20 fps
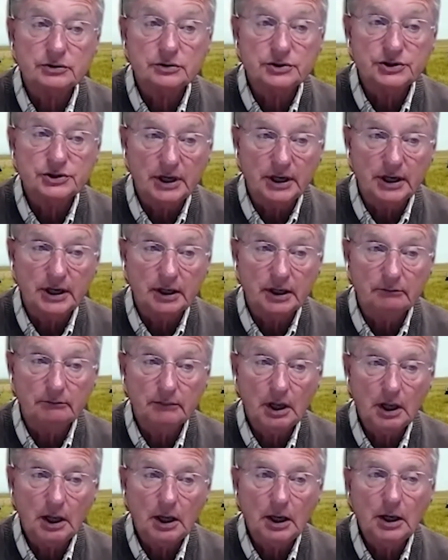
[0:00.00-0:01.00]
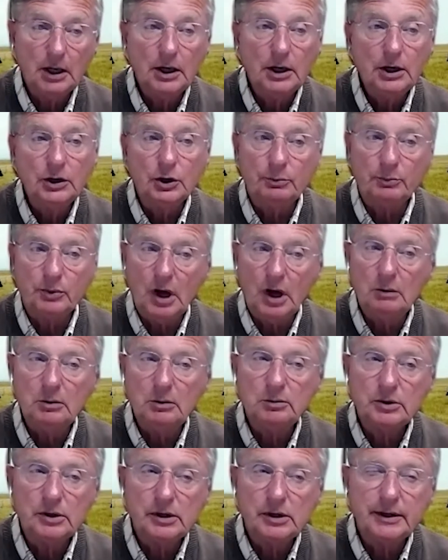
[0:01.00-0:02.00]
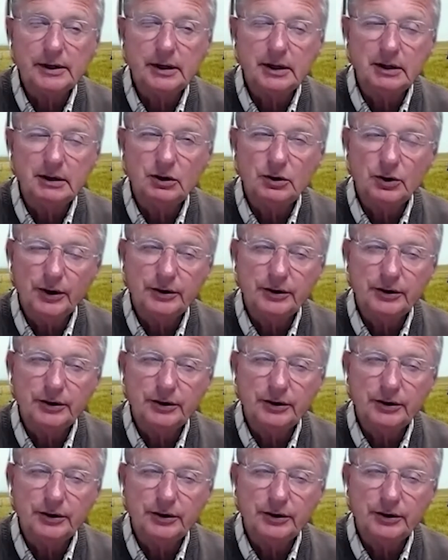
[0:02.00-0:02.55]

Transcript: setting, you're probably going